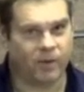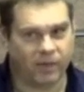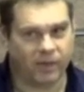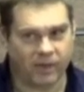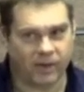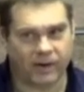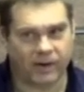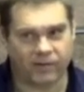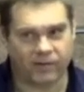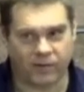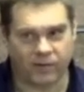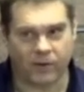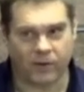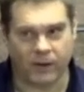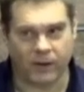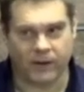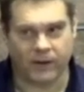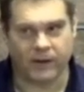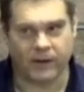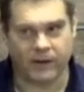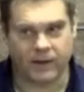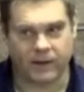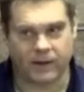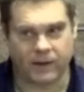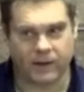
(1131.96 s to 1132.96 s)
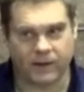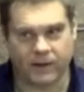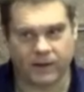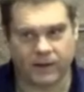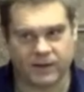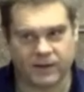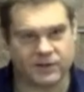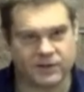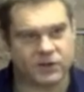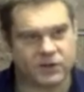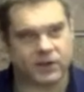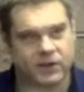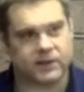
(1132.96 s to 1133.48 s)
But thankfully,
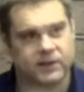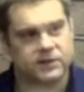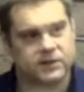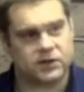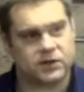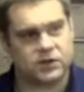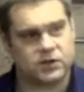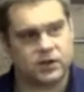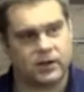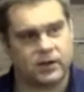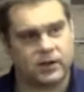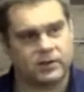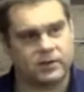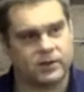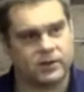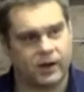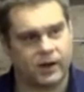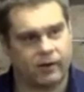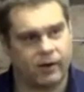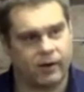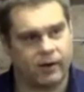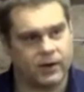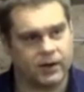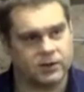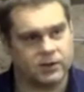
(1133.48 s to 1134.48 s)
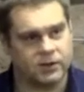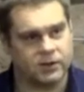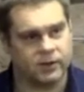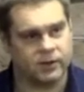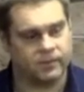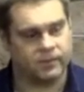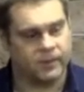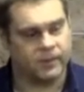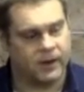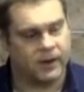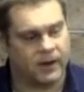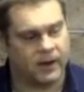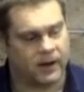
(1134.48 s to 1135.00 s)
it starts to change direction.
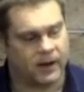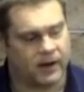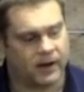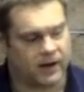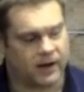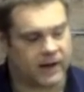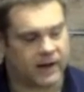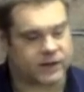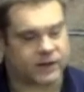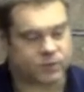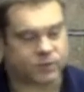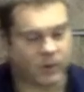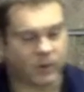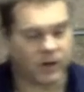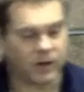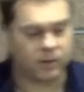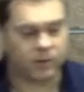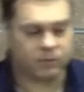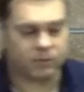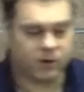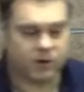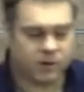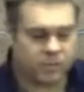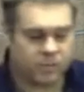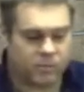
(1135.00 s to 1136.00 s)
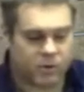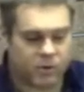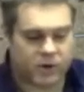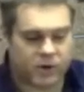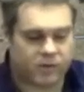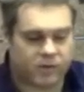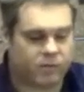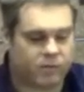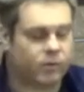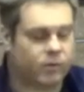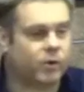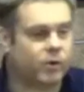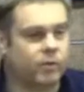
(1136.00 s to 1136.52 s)
Next, we come to the book
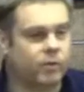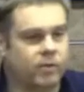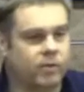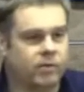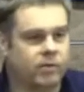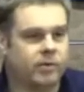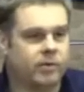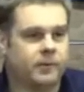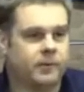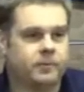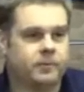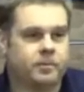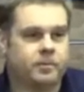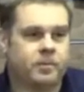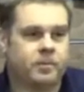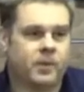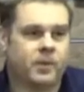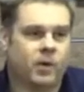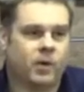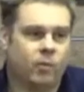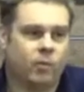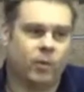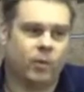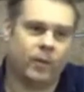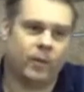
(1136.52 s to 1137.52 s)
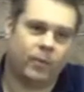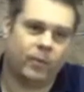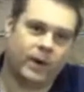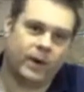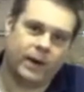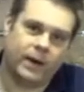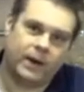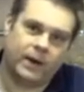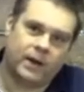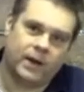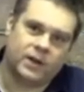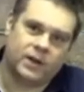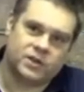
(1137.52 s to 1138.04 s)
of Ruth, when
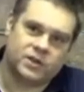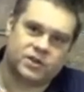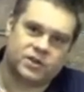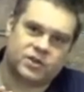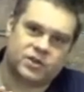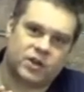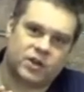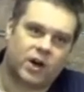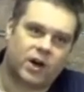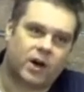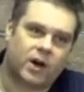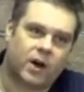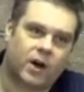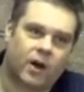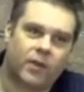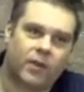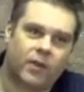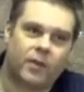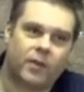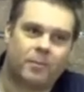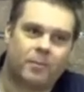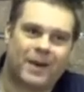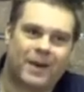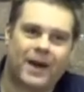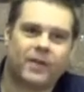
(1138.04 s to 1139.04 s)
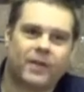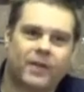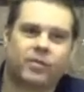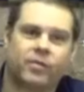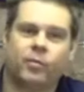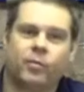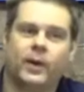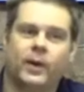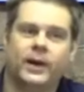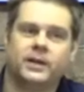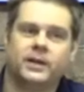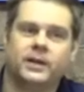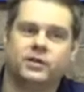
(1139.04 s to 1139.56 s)
we start on the
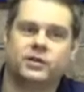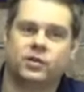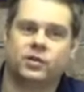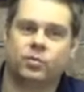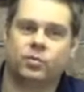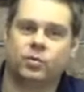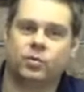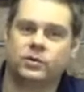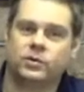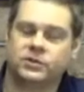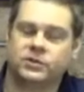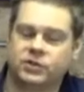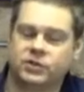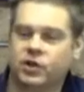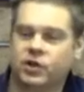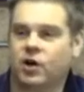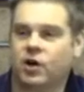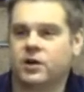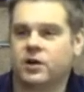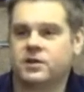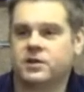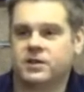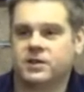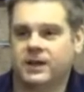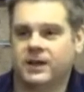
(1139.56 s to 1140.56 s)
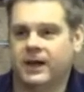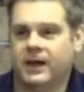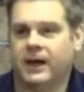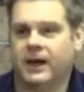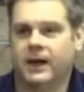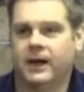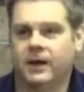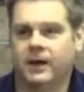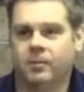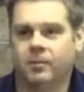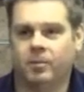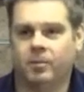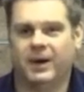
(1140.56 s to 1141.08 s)
pathway towards God's
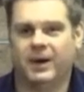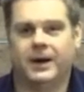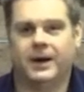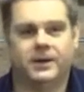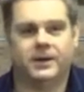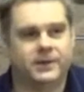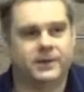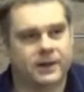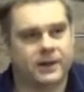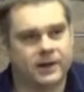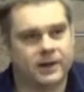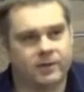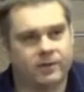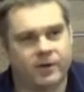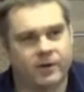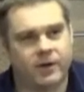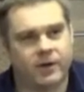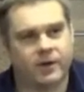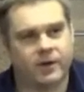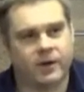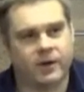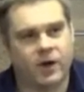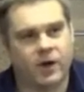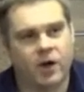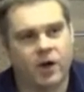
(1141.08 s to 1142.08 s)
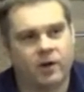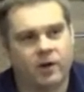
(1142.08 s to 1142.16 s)
king being delivered.